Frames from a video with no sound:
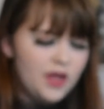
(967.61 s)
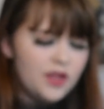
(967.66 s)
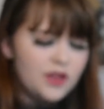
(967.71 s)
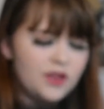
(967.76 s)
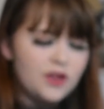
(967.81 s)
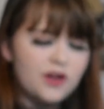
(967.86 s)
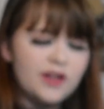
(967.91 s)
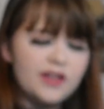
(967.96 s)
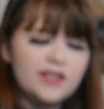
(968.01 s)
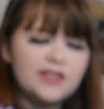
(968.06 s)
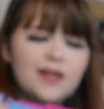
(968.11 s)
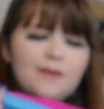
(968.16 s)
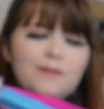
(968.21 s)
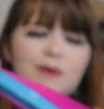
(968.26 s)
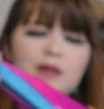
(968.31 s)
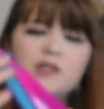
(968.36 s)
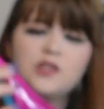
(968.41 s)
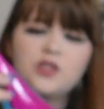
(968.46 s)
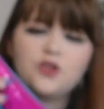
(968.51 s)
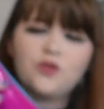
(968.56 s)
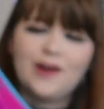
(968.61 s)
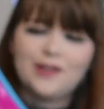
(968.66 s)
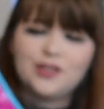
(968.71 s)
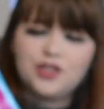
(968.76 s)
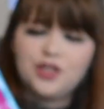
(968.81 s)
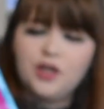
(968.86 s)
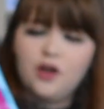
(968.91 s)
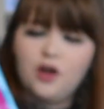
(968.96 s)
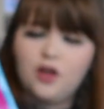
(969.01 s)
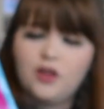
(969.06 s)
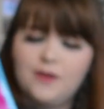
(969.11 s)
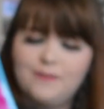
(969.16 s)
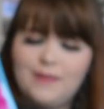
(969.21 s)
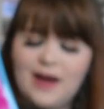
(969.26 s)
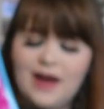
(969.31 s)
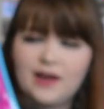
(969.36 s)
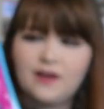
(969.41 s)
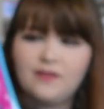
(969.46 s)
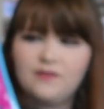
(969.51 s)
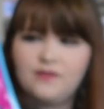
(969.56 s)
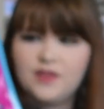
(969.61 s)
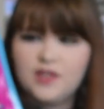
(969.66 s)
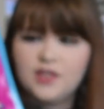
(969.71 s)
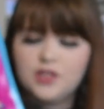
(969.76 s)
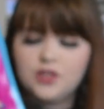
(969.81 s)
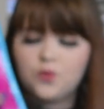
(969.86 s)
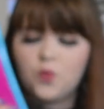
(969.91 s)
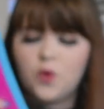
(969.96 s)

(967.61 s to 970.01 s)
There is a bit of scratching on the back of this